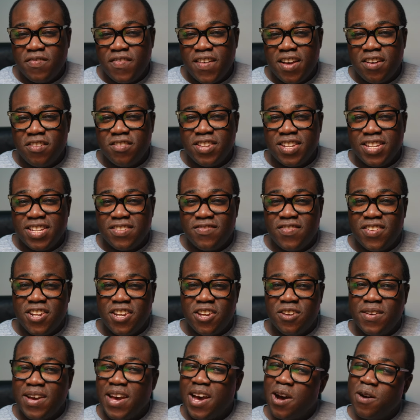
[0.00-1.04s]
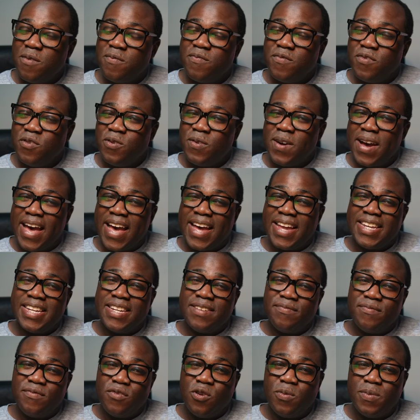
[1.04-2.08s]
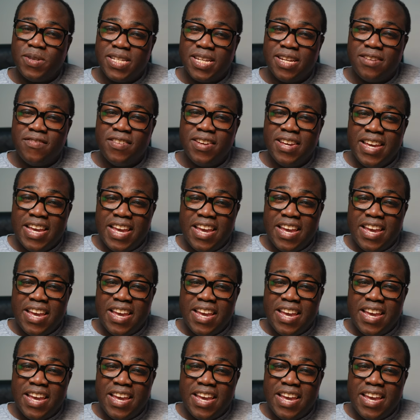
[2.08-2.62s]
you found this video helpful and informative.